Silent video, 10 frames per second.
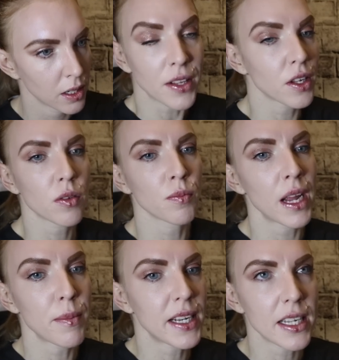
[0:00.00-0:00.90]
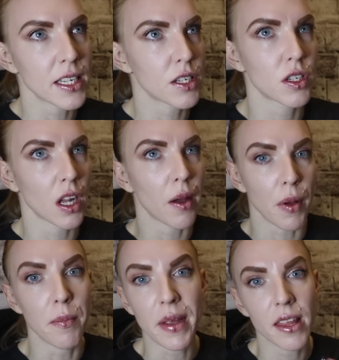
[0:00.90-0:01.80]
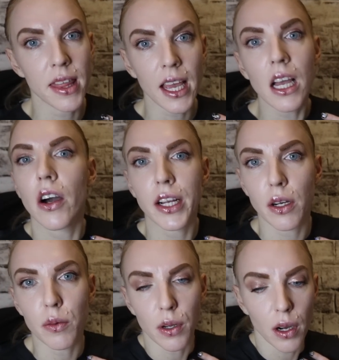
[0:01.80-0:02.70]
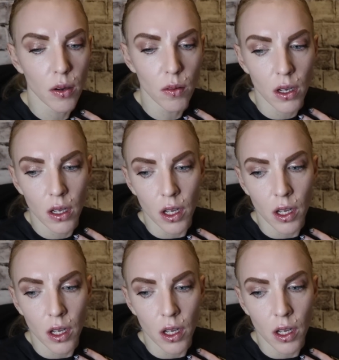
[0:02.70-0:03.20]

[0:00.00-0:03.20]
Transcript: i don't maybe this is a, me thing i don't know